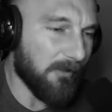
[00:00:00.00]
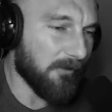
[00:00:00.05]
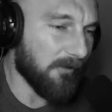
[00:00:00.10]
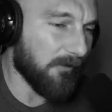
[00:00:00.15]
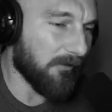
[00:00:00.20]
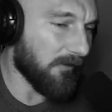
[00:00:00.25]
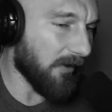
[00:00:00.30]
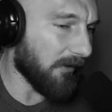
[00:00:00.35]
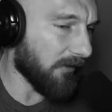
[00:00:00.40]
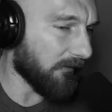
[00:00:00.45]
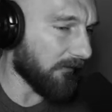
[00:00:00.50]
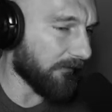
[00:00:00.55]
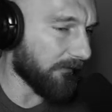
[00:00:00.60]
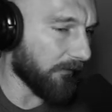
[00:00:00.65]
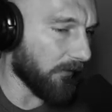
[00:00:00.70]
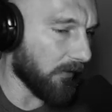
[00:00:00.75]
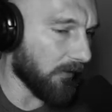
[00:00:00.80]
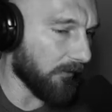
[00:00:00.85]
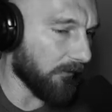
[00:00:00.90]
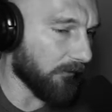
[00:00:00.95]
it's not the
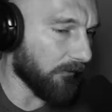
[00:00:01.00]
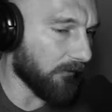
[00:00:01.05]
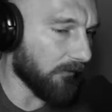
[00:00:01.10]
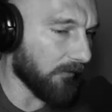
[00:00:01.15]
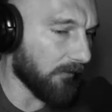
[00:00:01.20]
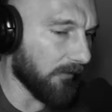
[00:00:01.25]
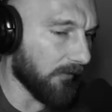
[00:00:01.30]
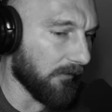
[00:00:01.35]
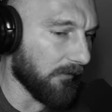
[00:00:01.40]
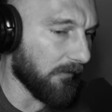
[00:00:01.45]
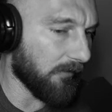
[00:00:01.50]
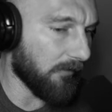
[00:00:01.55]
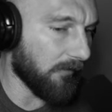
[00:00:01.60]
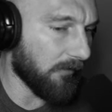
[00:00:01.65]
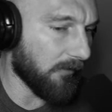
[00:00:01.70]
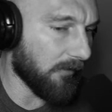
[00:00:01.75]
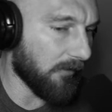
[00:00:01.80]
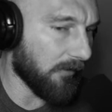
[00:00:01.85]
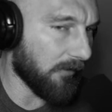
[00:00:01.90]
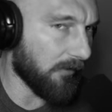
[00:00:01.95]
first.
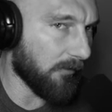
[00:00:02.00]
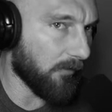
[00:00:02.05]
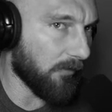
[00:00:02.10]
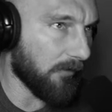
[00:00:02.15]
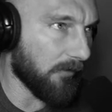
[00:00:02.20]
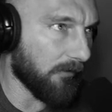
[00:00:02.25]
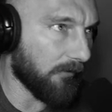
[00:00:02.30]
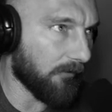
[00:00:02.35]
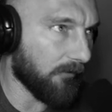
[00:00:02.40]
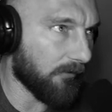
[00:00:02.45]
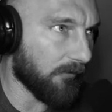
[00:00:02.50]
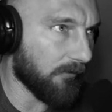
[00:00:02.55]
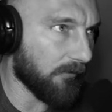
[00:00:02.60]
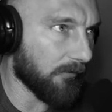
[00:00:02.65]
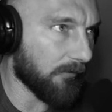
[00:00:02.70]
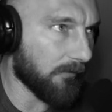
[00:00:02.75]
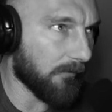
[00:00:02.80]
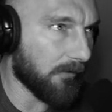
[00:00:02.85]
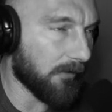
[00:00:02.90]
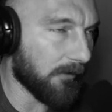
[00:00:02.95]
There was,
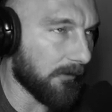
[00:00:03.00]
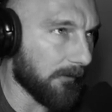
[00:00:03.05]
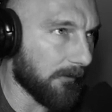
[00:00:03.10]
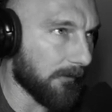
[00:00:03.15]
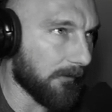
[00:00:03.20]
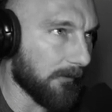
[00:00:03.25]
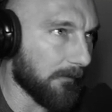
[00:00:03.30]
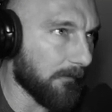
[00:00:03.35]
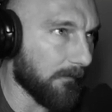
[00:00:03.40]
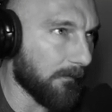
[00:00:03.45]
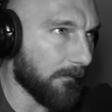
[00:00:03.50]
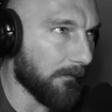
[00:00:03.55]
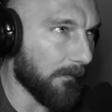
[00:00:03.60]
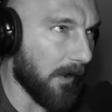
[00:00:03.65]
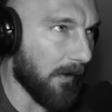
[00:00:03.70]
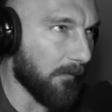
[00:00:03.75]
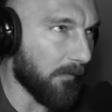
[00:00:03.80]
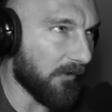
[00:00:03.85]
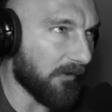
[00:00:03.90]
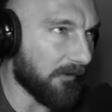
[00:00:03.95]

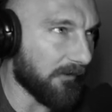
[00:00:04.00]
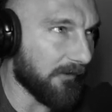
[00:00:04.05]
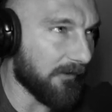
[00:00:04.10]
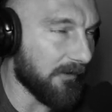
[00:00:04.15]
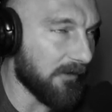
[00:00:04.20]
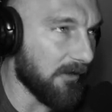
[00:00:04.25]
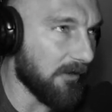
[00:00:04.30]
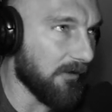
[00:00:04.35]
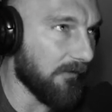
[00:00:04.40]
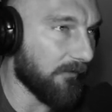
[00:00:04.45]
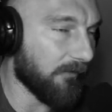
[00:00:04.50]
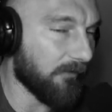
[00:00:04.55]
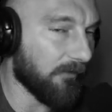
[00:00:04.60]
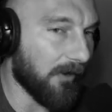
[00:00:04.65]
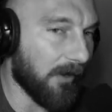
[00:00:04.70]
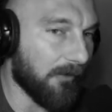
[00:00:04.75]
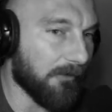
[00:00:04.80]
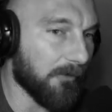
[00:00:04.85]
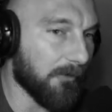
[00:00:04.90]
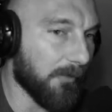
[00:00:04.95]
I believe
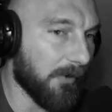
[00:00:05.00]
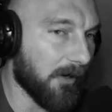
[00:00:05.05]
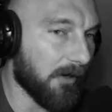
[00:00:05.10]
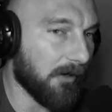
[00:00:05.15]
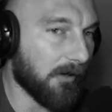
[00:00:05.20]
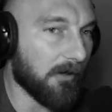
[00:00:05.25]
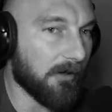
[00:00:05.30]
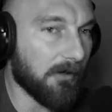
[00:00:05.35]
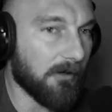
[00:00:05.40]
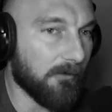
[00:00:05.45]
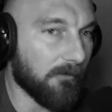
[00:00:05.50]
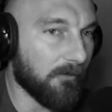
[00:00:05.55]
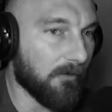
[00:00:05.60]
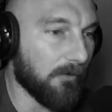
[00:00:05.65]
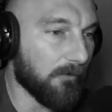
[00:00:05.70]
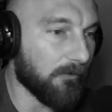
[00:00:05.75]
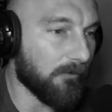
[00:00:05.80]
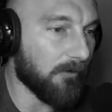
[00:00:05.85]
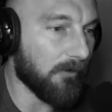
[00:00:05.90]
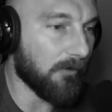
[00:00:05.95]
South America is
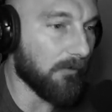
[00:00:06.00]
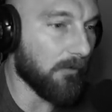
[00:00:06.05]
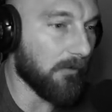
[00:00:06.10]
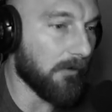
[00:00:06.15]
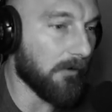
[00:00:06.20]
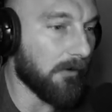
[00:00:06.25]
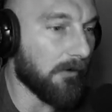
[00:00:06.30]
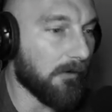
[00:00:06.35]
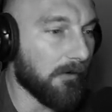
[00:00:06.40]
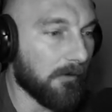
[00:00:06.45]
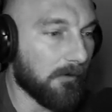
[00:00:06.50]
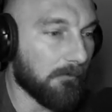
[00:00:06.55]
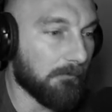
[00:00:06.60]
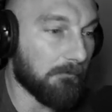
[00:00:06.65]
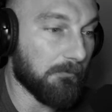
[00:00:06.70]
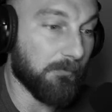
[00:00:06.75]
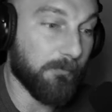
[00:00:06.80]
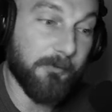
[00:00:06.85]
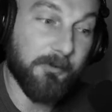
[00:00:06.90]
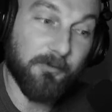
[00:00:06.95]
hosting one
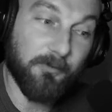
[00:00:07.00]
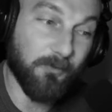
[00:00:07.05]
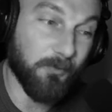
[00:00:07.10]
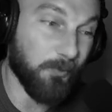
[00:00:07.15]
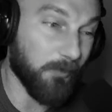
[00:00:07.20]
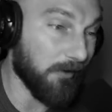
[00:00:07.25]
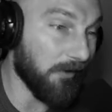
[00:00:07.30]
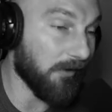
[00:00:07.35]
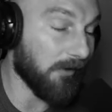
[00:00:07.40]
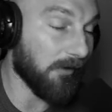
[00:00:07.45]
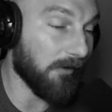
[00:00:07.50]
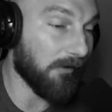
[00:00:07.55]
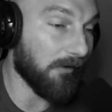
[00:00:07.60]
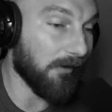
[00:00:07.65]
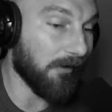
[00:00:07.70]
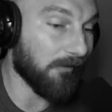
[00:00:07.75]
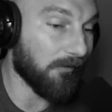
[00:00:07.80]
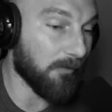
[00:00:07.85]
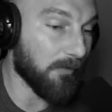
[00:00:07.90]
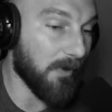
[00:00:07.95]
this weekend,
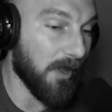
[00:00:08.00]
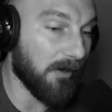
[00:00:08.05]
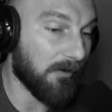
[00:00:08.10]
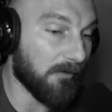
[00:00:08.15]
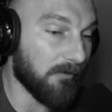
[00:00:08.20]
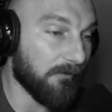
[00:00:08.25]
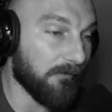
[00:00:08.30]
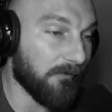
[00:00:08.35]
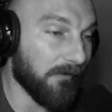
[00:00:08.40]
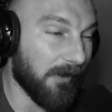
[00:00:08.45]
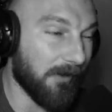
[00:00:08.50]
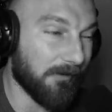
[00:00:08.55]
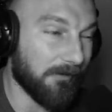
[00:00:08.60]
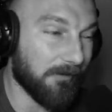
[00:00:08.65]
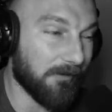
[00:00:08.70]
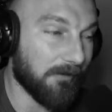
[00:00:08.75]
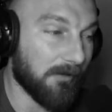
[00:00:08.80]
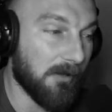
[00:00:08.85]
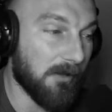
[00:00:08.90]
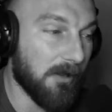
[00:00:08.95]
as a matter of
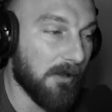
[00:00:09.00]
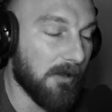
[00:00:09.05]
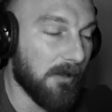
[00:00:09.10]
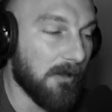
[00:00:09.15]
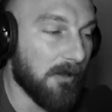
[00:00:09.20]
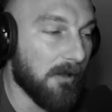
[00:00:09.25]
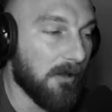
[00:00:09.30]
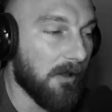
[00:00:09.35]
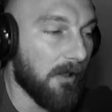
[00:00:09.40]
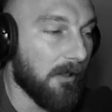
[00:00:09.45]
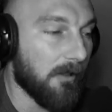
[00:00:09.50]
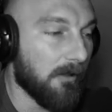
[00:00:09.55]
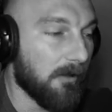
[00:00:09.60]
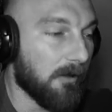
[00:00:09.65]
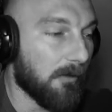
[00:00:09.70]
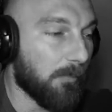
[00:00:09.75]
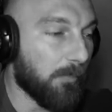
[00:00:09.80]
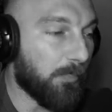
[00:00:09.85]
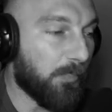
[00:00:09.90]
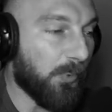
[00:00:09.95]
fact.
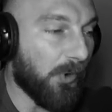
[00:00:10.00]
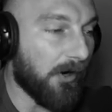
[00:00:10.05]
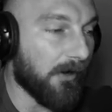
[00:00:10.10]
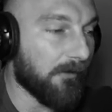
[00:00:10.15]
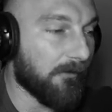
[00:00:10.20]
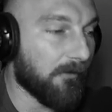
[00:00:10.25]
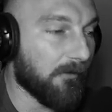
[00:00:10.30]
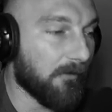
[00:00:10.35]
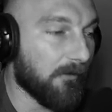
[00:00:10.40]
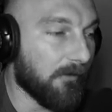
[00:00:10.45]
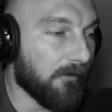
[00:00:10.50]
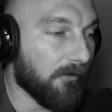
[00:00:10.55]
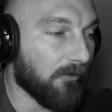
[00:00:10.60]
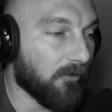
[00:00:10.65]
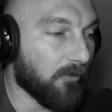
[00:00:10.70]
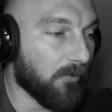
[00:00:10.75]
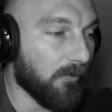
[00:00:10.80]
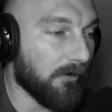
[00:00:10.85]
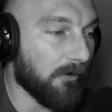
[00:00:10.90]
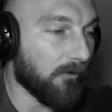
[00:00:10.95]
But
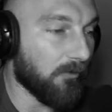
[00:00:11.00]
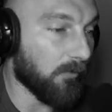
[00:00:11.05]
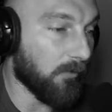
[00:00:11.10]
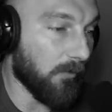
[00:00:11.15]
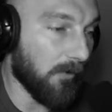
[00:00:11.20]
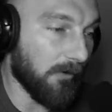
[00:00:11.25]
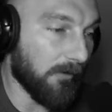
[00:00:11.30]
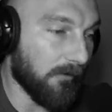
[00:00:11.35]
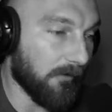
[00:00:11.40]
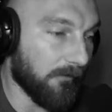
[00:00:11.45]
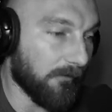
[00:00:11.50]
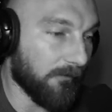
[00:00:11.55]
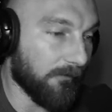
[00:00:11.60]
this one is one of the